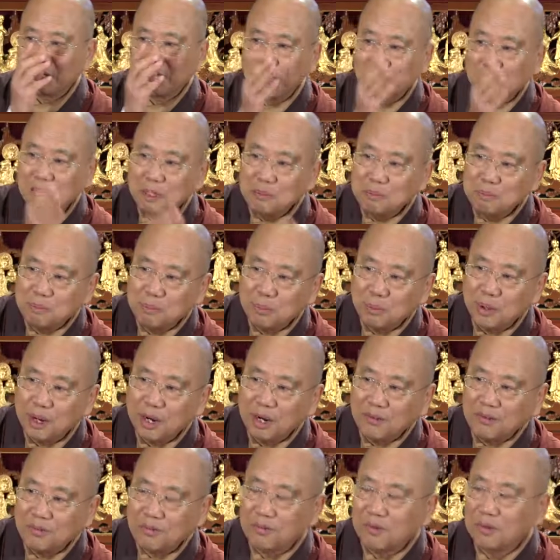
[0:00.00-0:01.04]
the
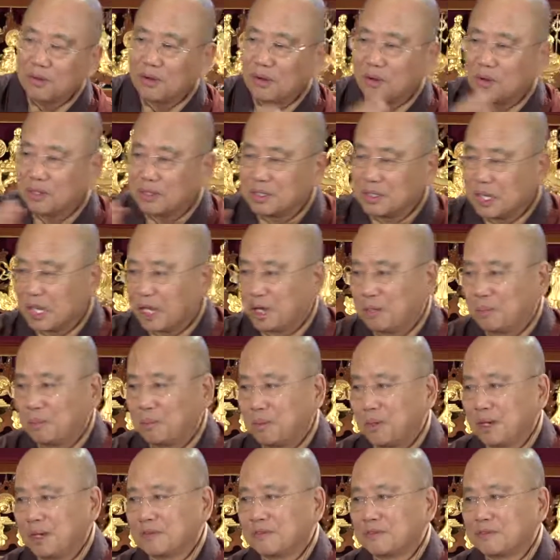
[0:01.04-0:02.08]
in-breath or the
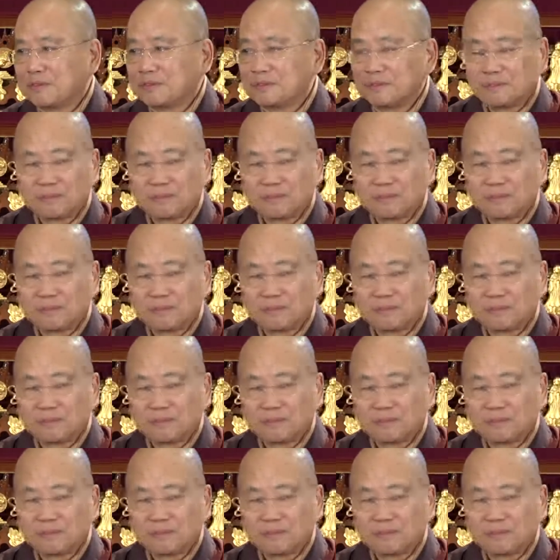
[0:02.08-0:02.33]
out-breath.